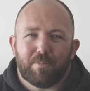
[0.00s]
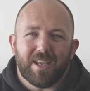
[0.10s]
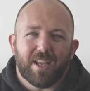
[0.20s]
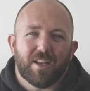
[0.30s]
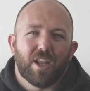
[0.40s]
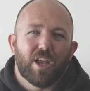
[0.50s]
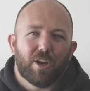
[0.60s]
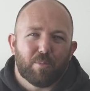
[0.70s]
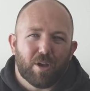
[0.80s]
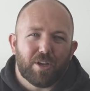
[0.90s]
in peaking,
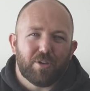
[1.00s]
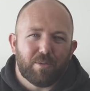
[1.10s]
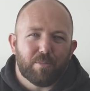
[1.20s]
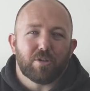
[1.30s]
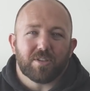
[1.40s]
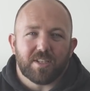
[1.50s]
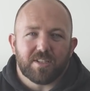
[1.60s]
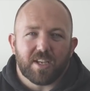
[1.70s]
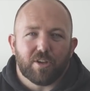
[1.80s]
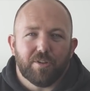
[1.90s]
you're probably doing mostly
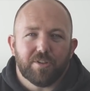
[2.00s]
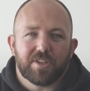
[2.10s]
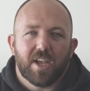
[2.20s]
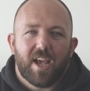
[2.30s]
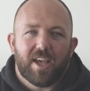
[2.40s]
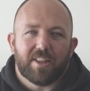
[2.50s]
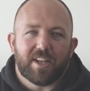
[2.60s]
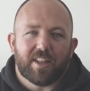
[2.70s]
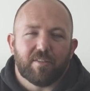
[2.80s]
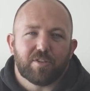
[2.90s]
singles in the
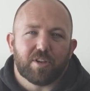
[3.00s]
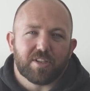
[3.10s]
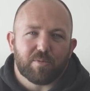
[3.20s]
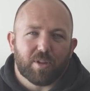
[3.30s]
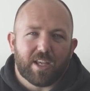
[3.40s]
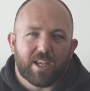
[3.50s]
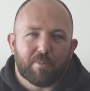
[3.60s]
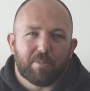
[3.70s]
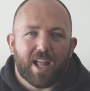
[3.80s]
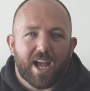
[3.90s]
deadlift. So it doesn't really
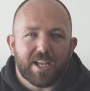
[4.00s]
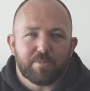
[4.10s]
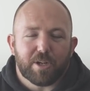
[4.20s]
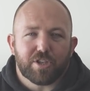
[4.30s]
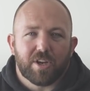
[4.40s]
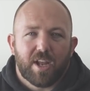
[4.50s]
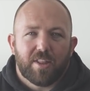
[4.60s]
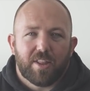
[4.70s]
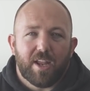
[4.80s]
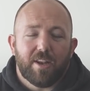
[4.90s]
apply as much
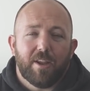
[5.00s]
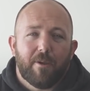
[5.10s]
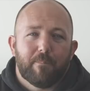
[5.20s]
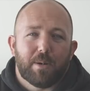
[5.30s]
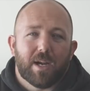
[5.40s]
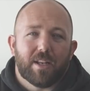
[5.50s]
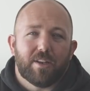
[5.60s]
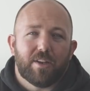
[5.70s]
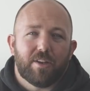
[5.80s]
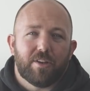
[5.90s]
then,
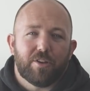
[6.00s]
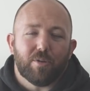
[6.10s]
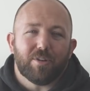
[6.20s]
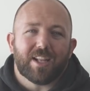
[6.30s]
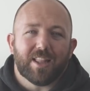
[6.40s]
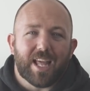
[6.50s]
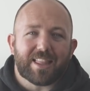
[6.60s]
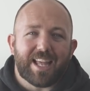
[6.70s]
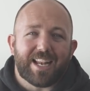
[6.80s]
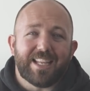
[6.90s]
but don't
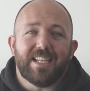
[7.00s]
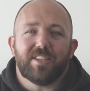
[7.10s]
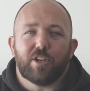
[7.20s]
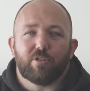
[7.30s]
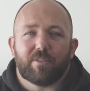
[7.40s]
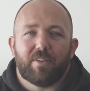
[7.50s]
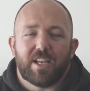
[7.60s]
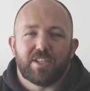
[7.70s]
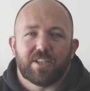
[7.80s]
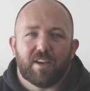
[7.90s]
neglect that eccentric
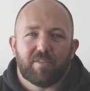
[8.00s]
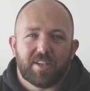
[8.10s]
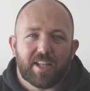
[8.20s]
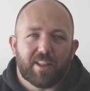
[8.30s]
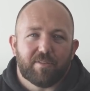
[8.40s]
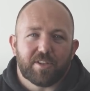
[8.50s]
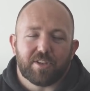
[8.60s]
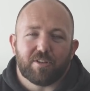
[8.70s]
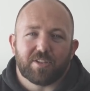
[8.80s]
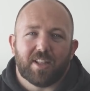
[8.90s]
phase of the deadlift as
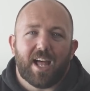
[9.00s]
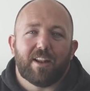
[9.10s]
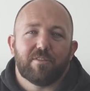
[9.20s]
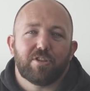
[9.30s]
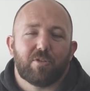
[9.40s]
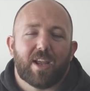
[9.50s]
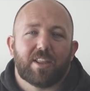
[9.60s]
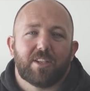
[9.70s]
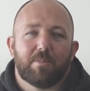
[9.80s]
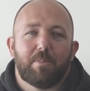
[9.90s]
there's a lot of
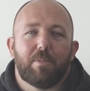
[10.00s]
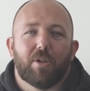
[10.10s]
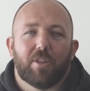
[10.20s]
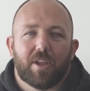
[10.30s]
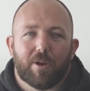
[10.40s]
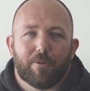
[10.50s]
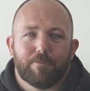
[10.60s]
strength to be built there.